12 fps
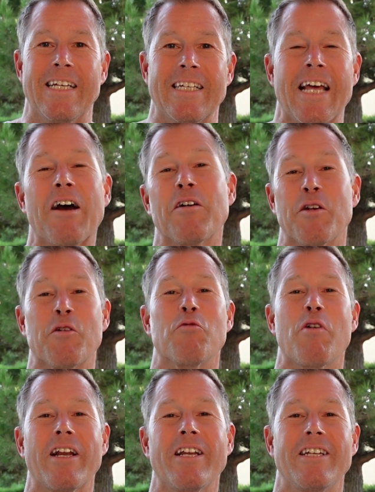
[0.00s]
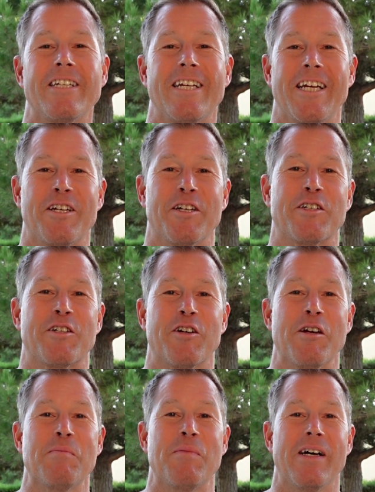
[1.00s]
Now you're ready to take your
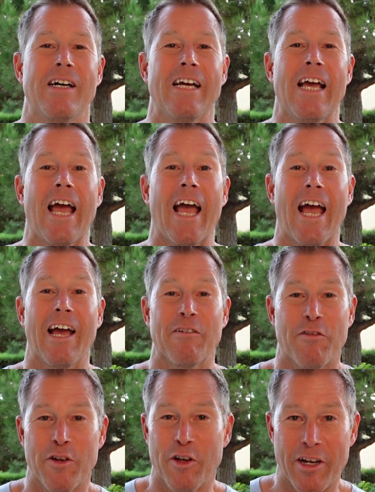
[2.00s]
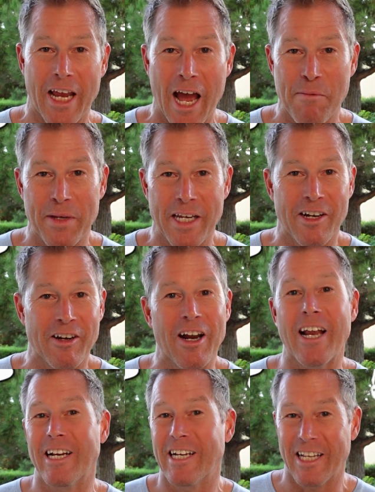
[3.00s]
trip for your gap year
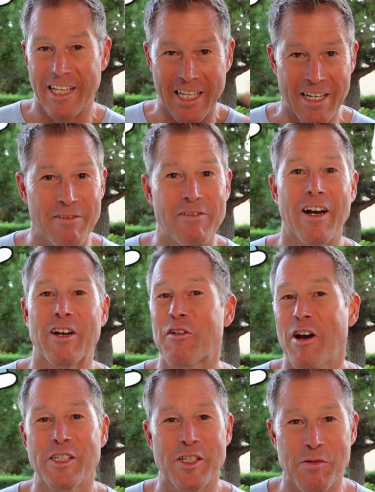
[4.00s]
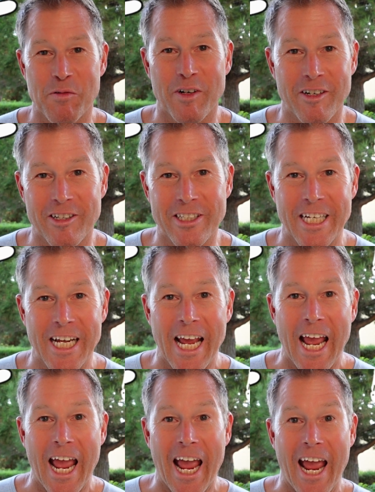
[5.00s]
and live across the world.
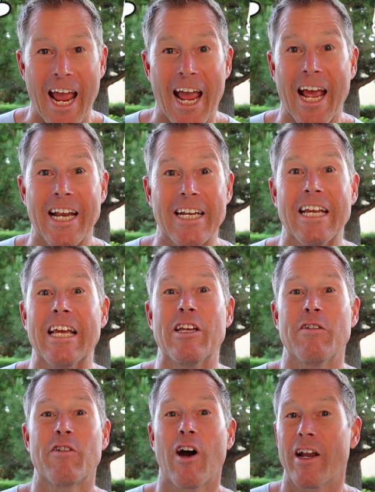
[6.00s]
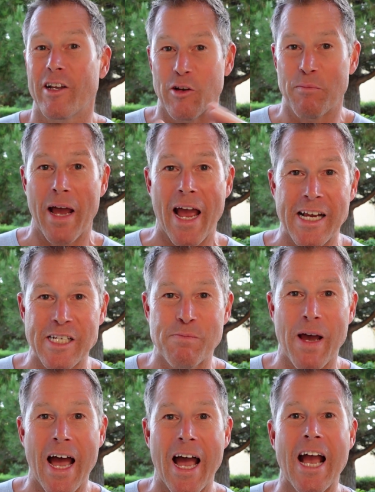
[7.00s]
And you've got your bags
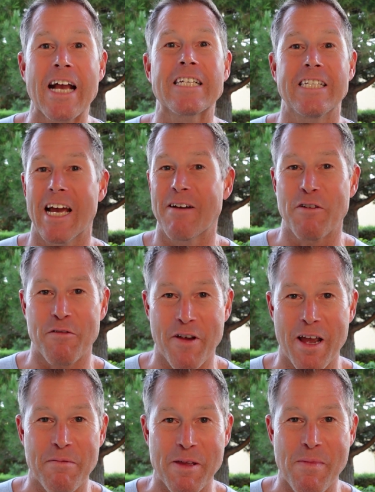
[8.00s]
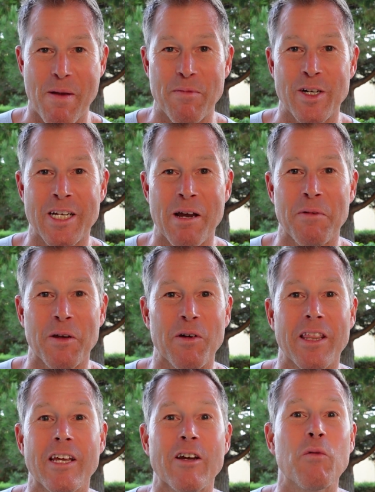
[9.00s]
packed, you have your family members coming
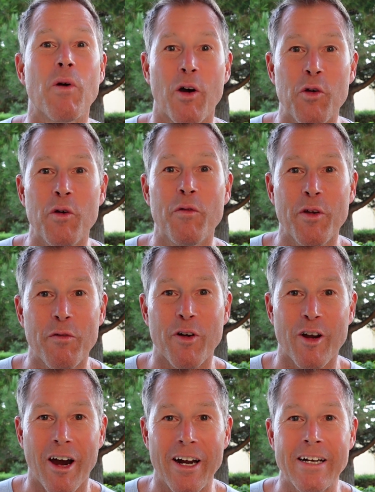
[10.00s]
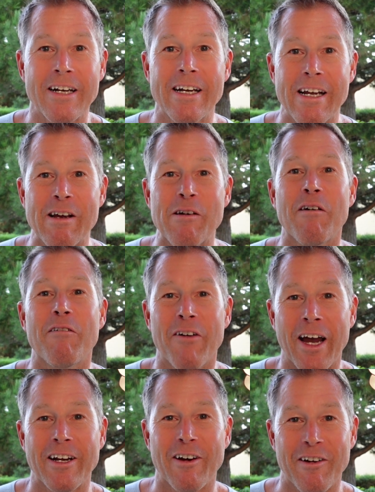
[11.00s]
with you. Well, who have you forgotten? Well,
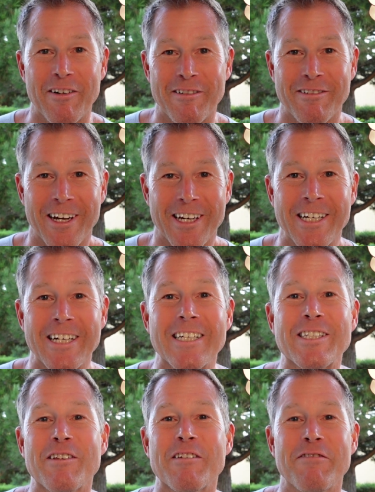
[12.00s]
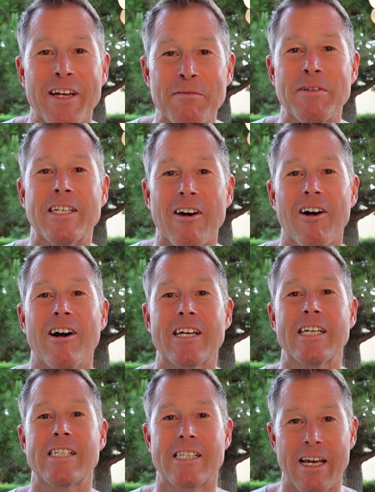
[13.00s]
Fido, right? So the family dog
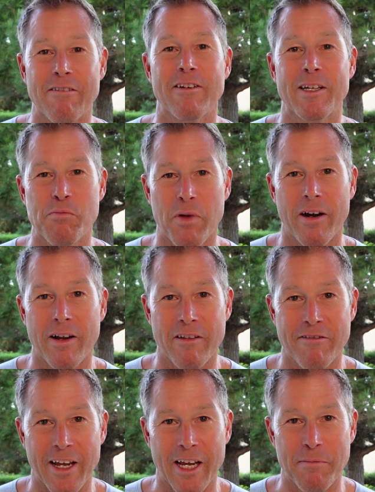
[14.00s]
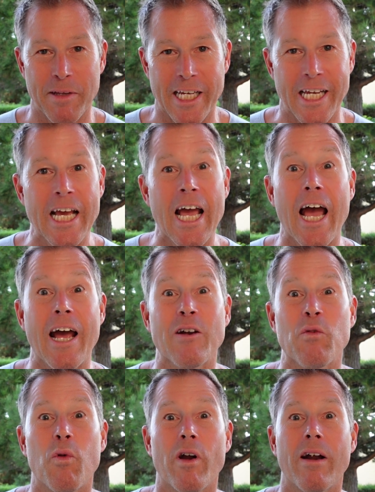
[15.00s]
is definitely part of the family. And
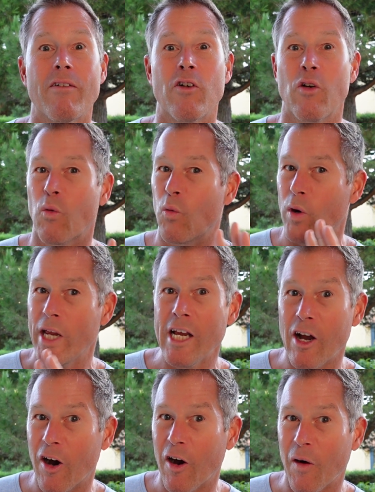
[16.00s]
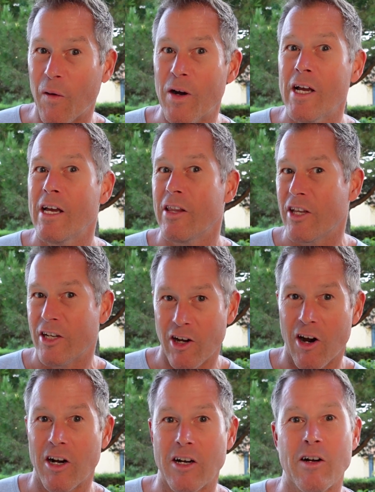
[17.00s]
wherever we go, the
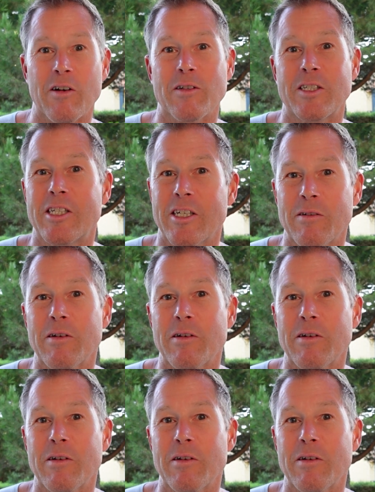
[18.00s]
dog goes too.